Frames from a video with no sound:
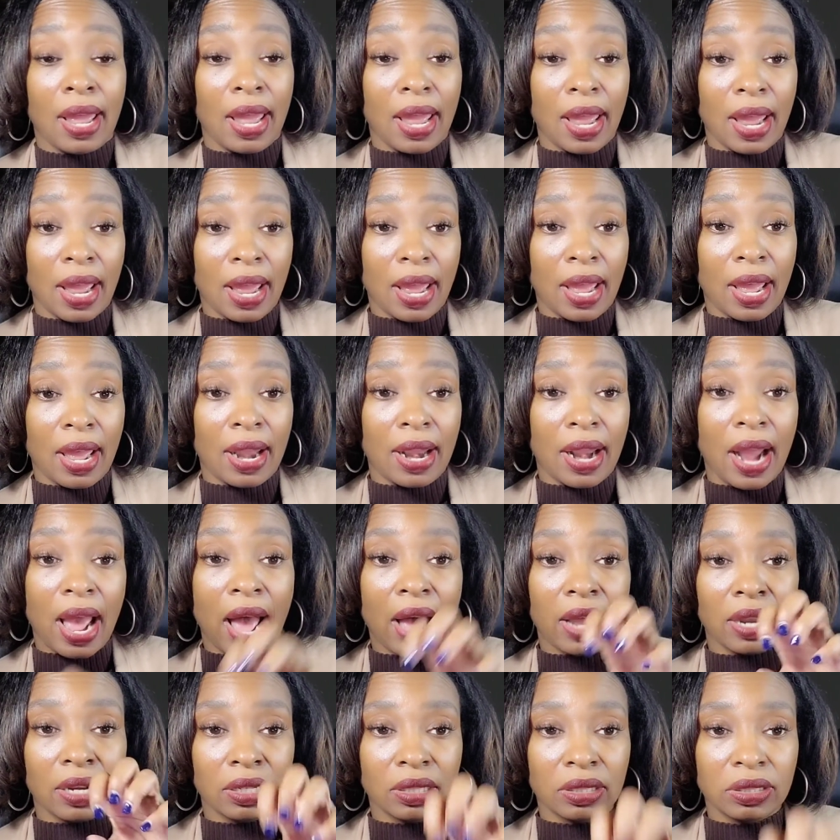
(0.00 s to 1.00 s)
And
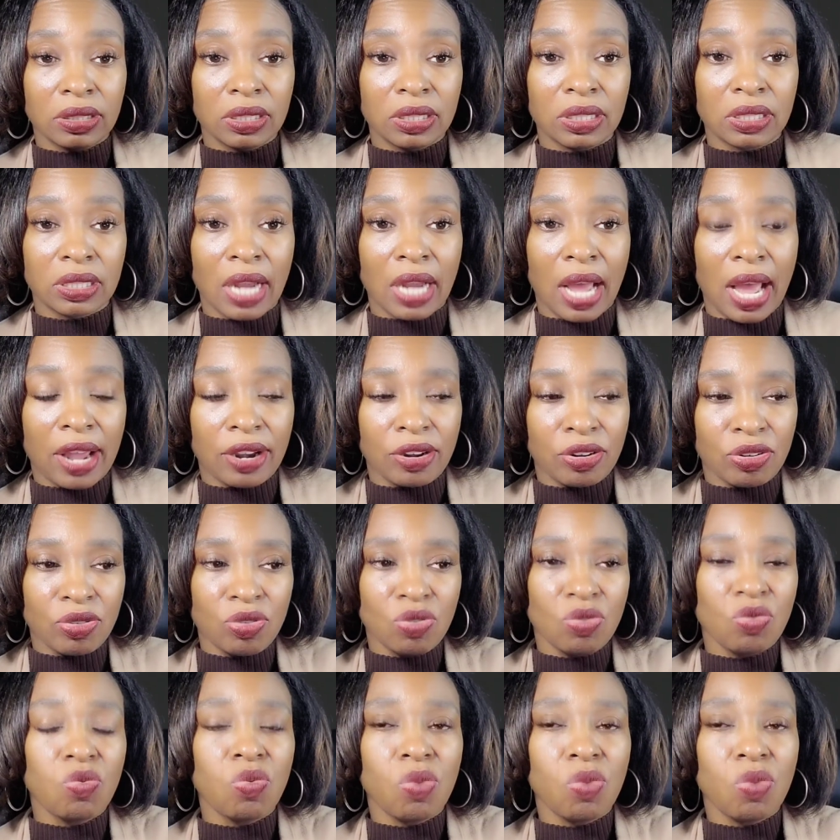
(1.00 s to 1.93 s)
I knew